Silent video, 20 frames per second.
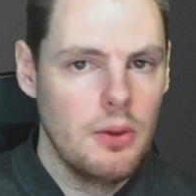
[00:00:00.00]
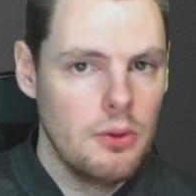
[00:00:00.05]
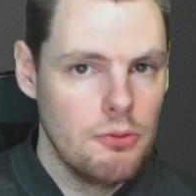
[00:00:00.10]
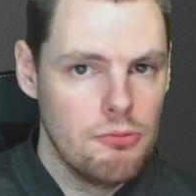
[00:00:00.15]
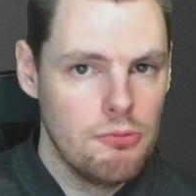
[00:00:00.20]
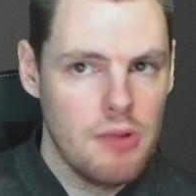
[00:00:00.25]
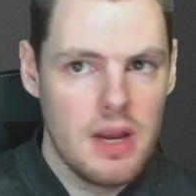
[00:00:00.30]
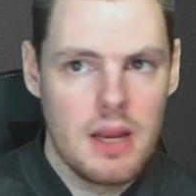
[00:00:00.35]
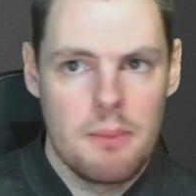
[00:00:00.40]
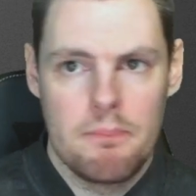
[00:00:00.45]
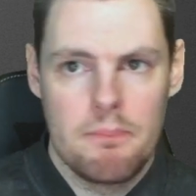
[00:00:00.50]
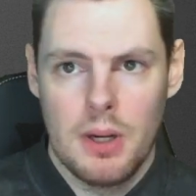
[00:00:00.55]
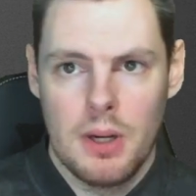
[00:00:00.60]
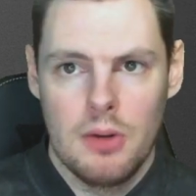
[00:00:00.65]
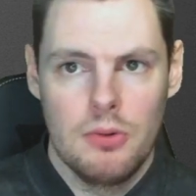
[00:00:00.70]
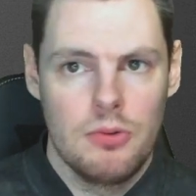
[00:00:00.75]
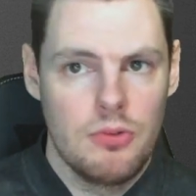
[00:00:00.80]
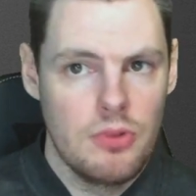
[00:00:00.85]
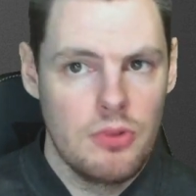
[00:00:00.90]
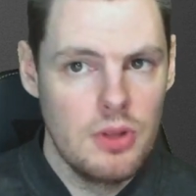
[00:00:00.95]
the Reddit
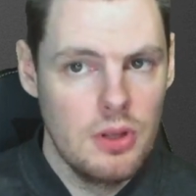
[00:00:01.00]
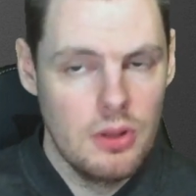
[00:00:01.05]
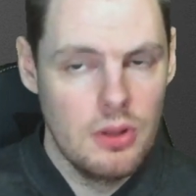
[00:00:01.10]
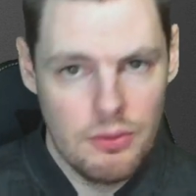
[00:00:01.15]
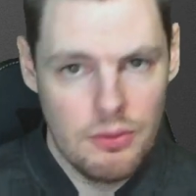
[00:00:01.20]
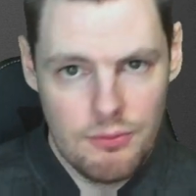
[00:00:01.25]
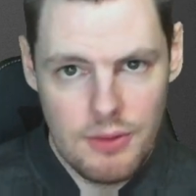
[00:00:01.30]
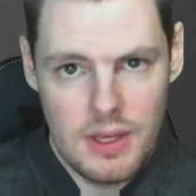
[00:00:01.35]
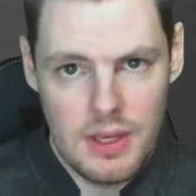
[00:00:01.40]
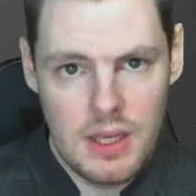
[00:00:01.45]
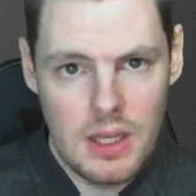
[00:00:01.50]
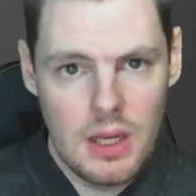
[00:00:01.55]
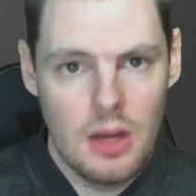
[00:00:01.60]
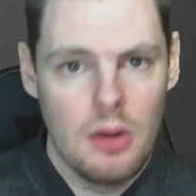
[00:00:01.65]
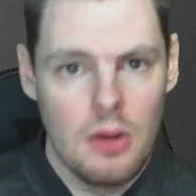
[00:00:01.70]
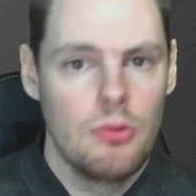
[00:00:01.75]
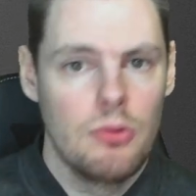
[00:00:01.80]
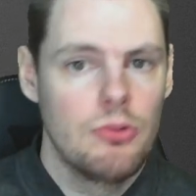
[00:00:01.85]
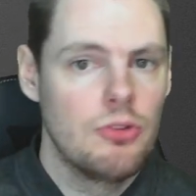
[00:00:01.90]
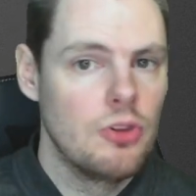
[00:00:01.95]
posts, the other
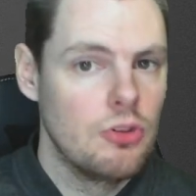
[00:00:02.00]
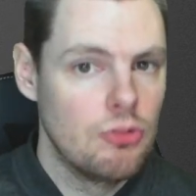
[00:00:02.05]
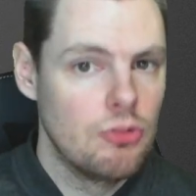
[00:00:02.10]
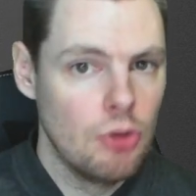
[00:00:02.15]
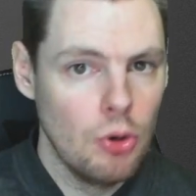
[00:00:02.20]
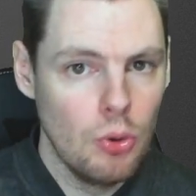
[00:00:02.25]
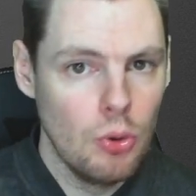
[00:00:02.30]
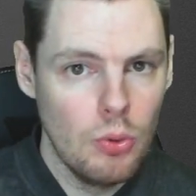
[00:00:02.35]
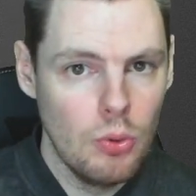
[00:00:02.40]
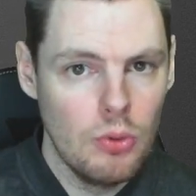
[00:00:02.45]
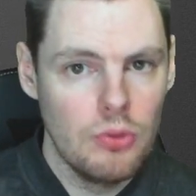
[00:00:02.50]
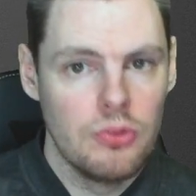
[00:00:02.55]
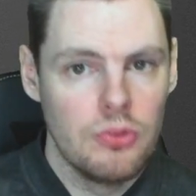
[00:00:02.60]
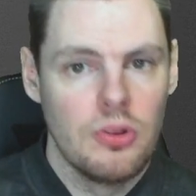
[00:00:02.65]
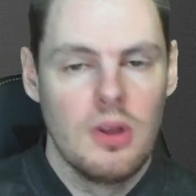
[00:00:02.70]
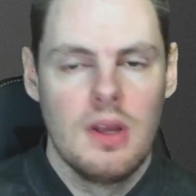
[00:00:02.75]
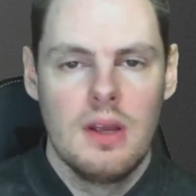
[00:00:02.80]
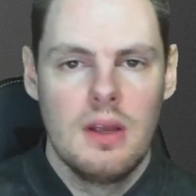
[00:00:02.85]
videos, the tools.